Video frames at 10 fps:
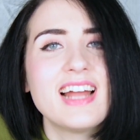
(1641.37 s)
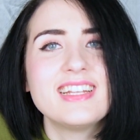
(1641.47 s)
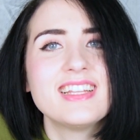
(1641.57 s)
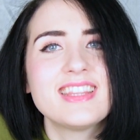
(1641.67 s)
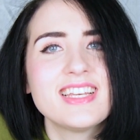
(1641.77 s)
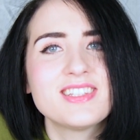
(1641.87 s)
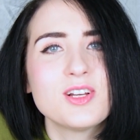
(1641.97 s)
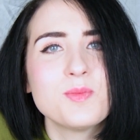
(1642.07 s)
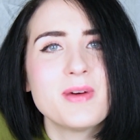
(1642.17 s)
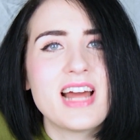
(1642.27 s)
I didn't think
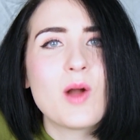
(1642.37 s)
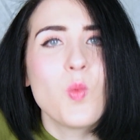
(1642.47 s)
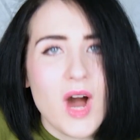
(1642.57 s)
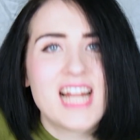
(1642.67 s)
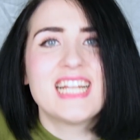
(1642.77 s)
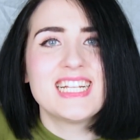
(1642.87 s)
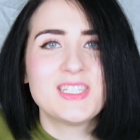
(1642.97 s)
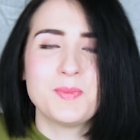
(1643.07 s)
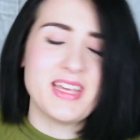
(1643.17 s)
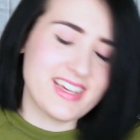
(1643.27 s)
so, but I wanted
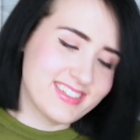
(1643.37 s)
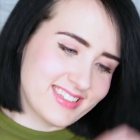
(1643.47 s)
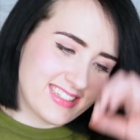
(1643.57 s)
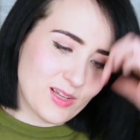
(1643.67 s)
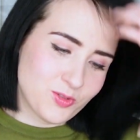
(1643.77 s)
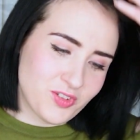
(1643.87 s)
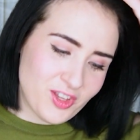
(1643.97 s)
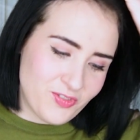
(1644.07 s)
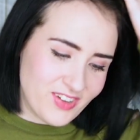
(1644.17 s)
it to be because it sounds really